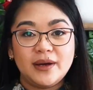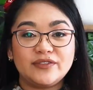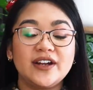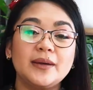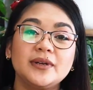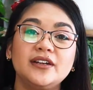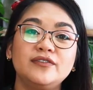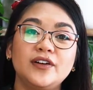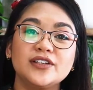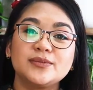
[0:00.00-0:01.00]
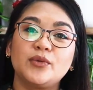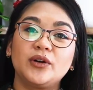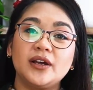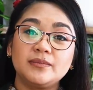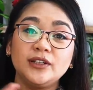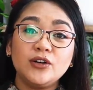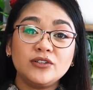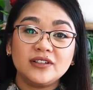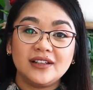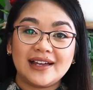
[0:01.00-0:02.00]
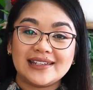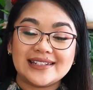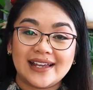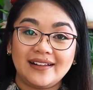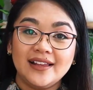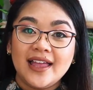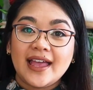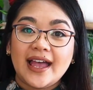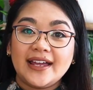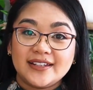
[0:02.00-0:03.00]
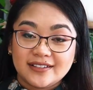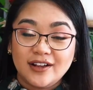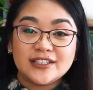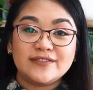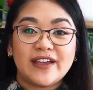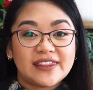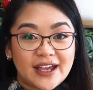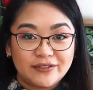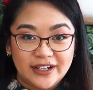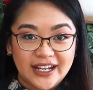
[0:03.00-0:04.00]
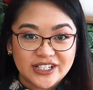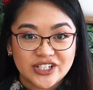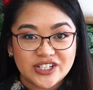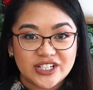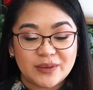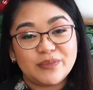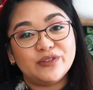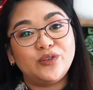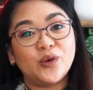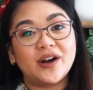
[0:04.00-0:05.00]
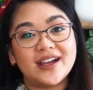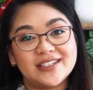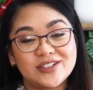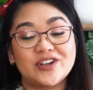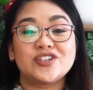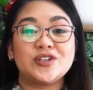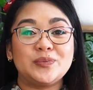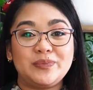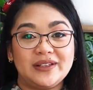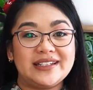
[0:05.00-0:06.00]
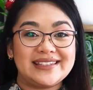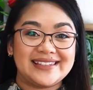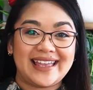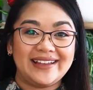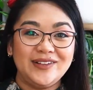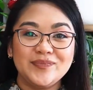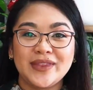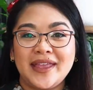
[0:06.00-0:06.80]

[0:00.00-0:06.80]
But for now, I'm going to focus more on local clientele and cultivate that relationship before I start to build and scale.